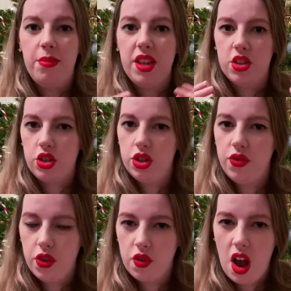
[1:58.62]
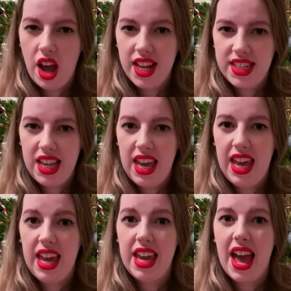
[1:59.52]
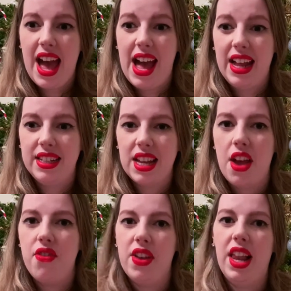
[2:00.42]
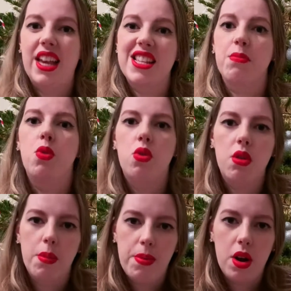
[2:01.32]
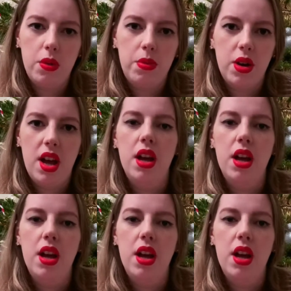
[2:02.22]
There's a good variety and I feel like it's more appropriate